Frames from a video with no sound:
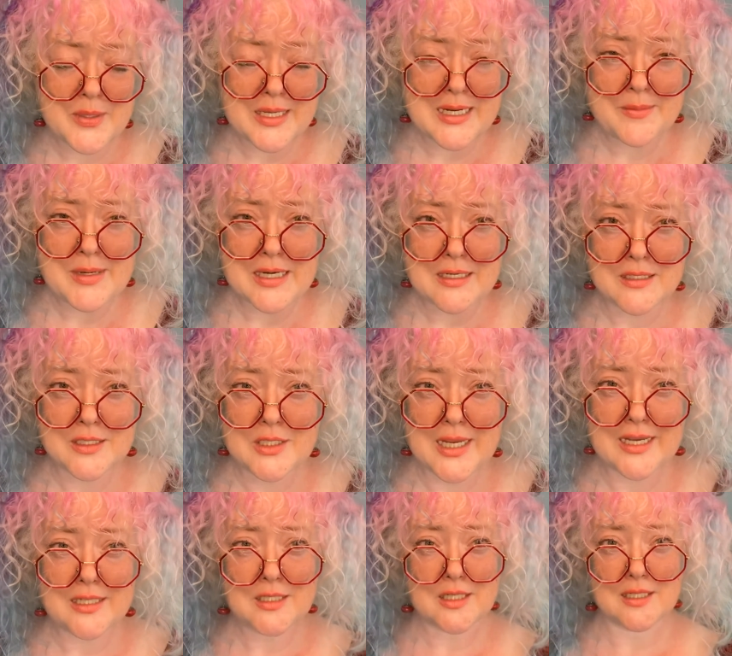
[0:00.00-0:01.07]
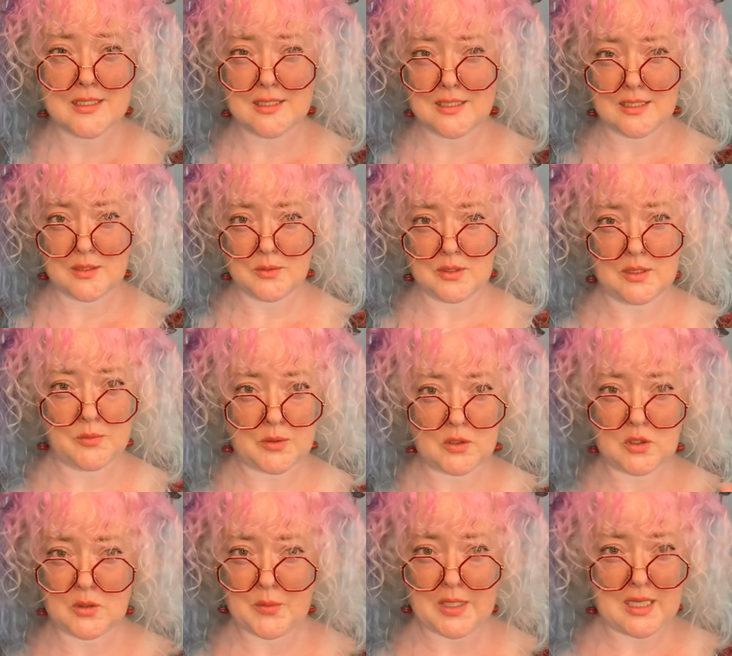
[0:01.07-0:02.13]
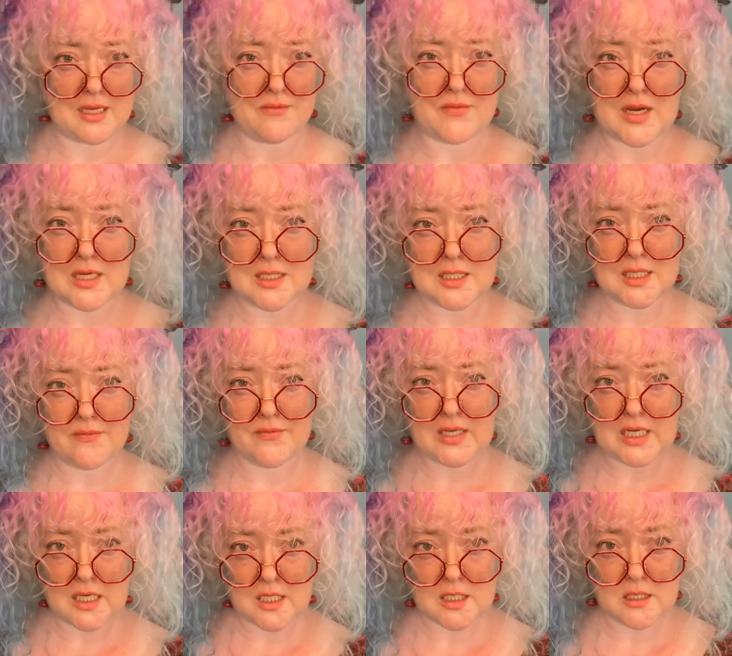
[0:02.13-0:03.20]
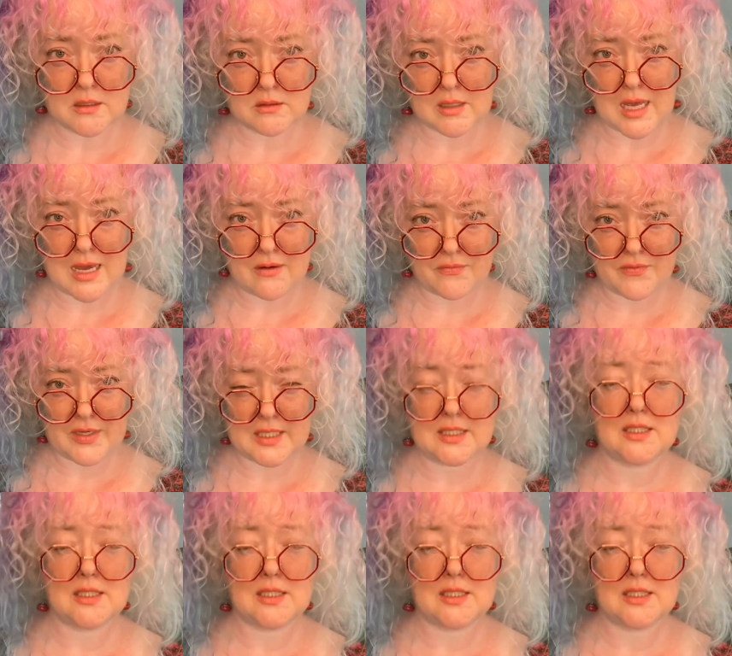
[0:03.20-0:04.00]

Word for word: And I'm not going to change because this was supposed to be the unboxing video outfit.